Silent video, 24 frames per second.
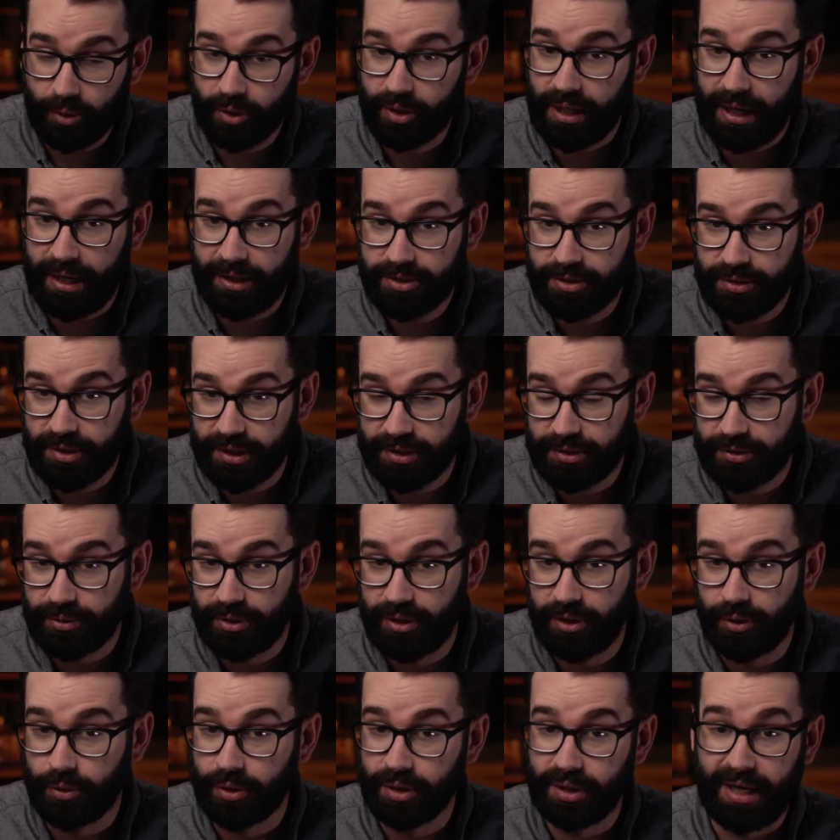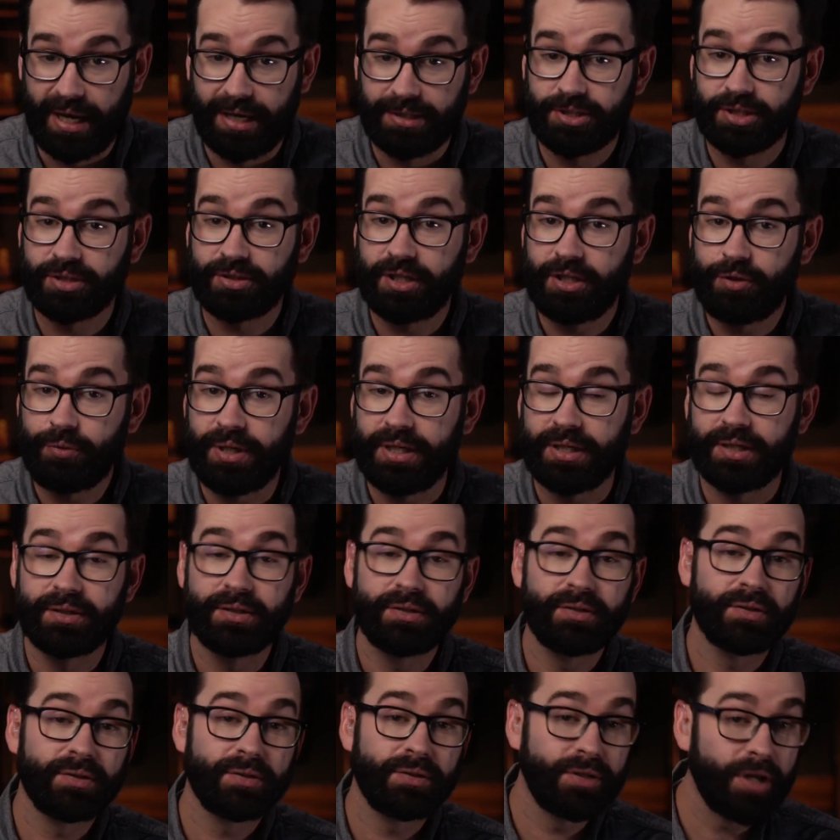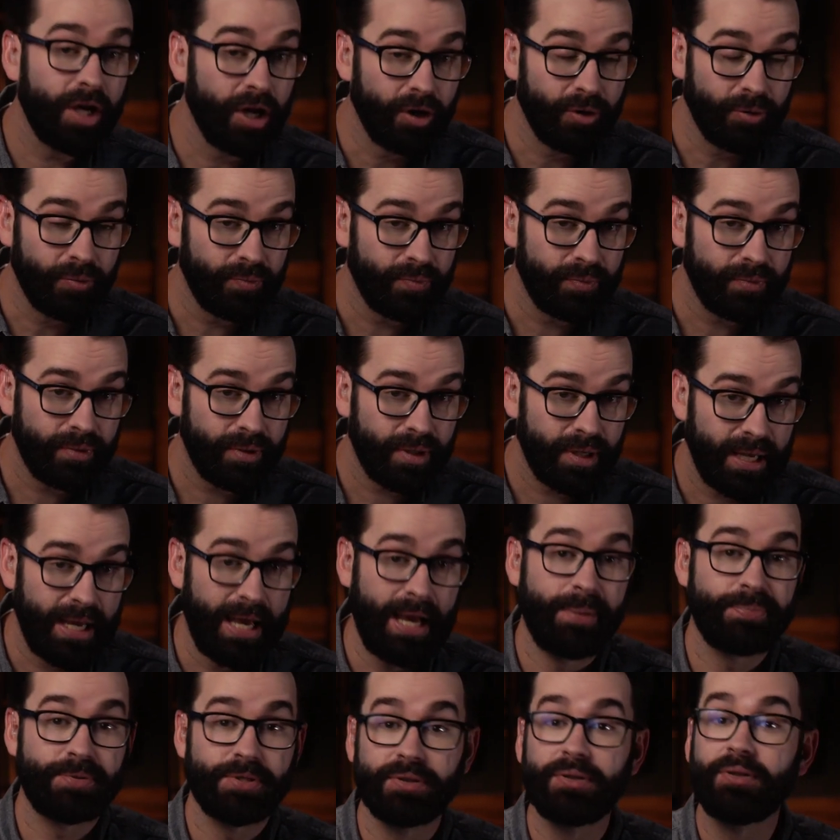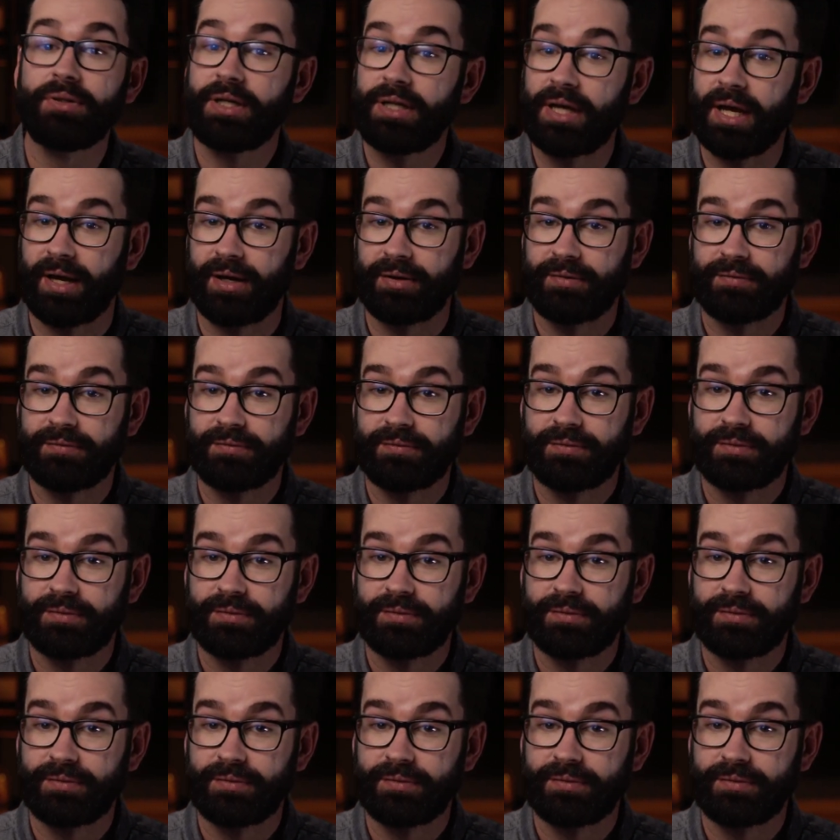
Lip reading: or contradictory or logically weak? No, absolutely not.